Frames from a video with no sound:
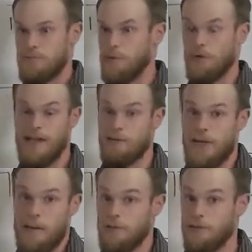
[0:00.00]
we don't have a
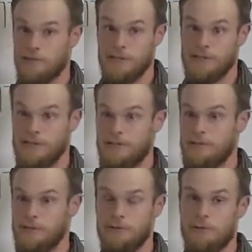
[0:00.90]
copy of his
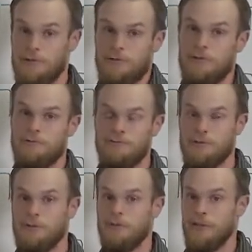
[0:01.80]
Torah scroll,
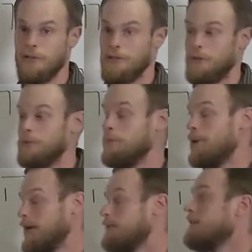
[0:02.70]
so we don't know.
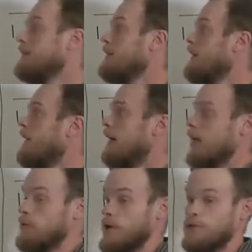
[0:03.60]
But
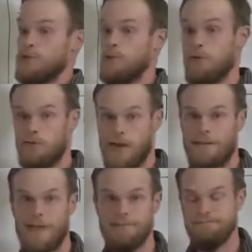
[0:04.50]
regardless, you will
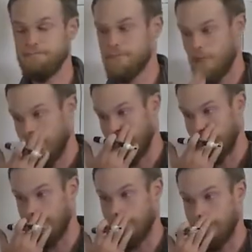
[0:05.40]
find that,
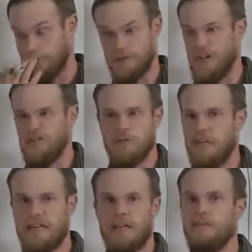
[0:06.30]
and it doesn't change the
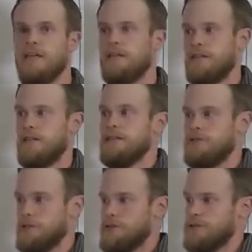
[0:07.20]
meaning of anything. It's
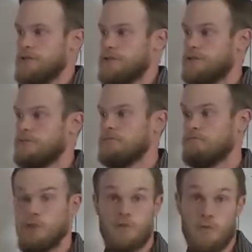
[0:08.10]
just the
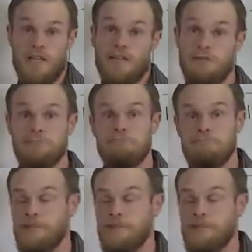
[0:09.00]
way it is.